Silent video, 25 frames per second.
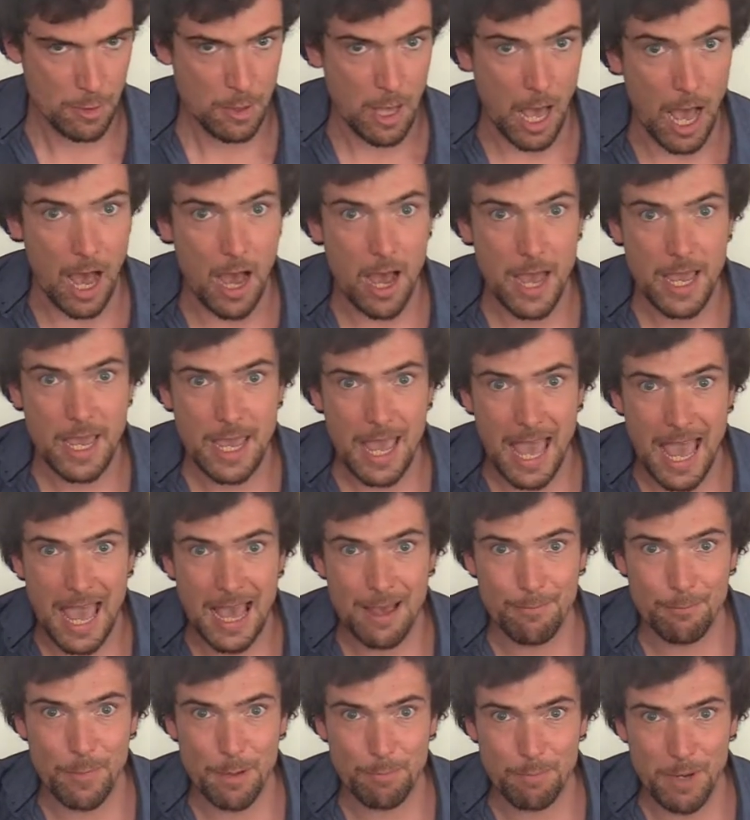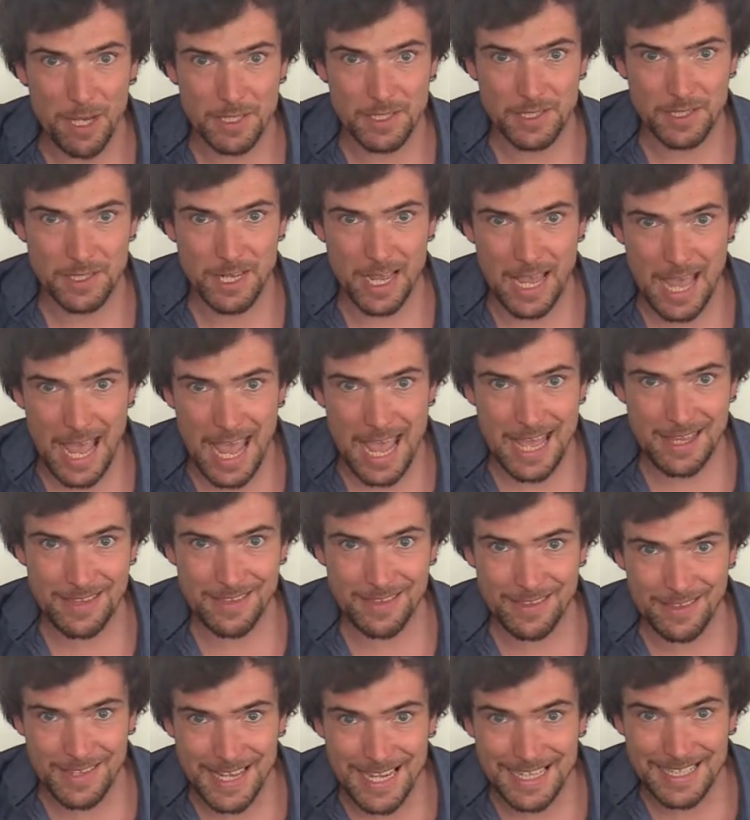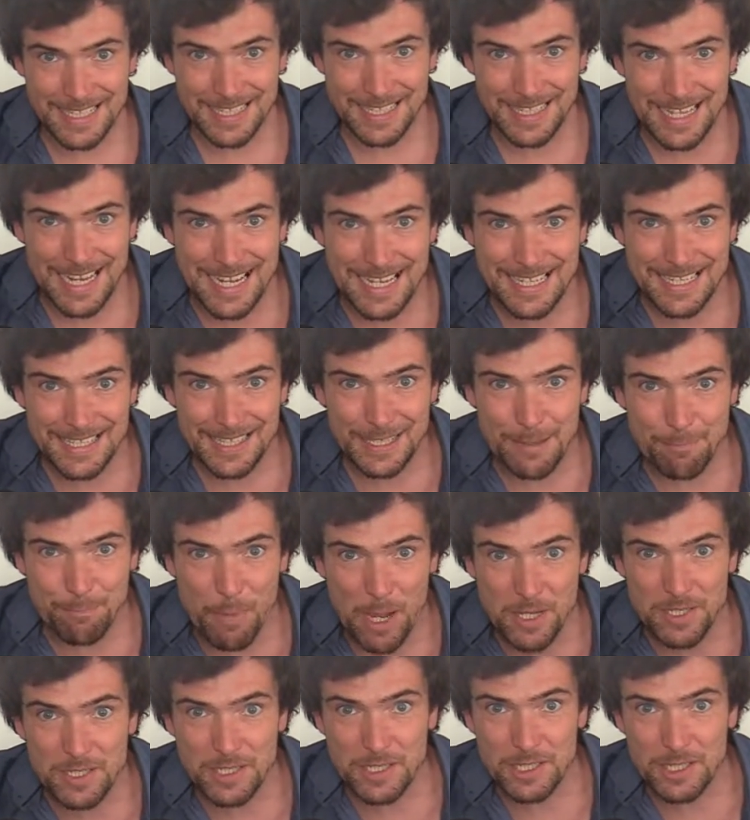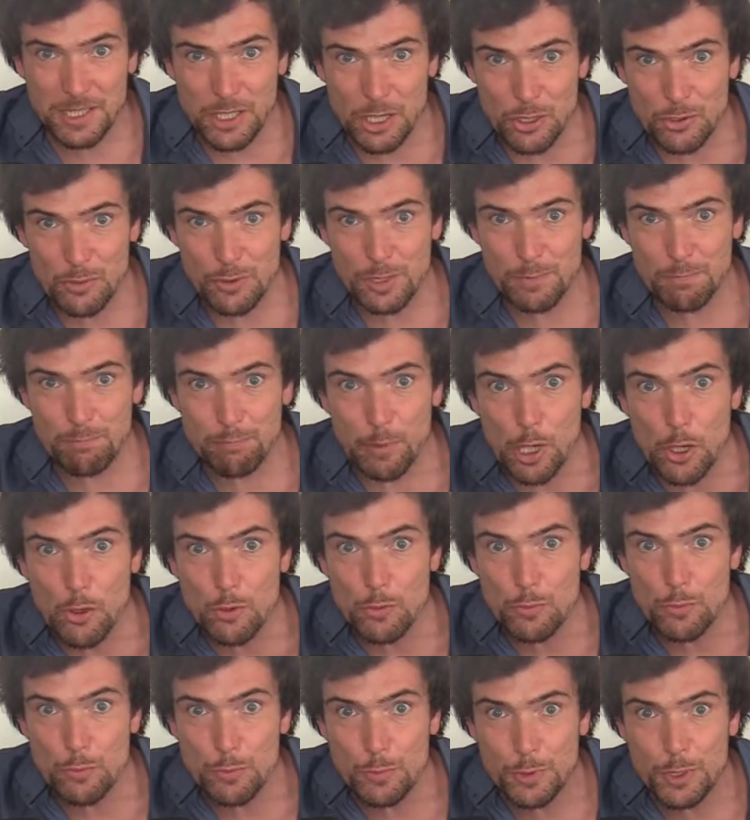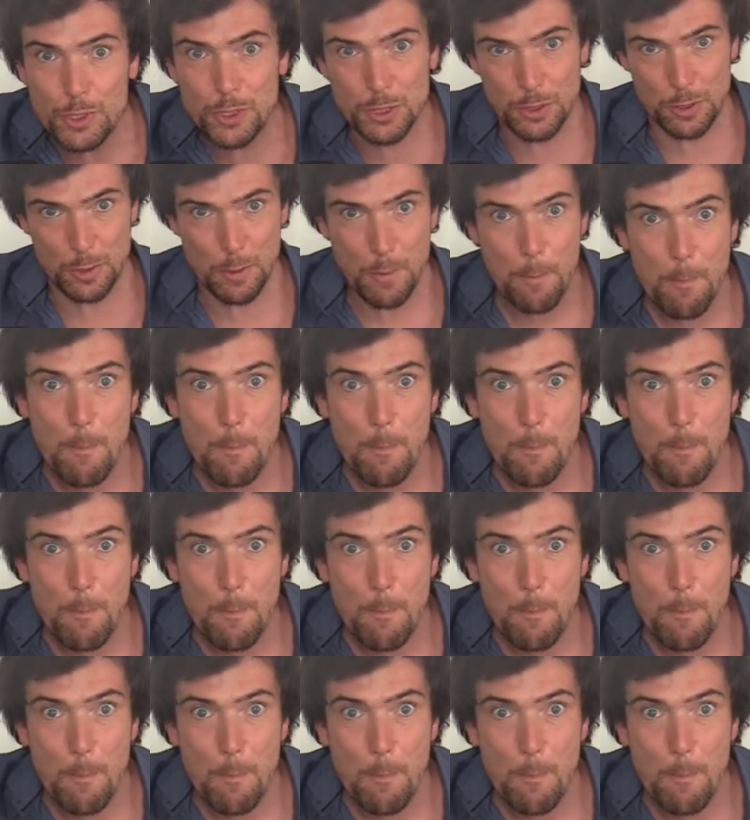I am a busker and this is the busker's blues.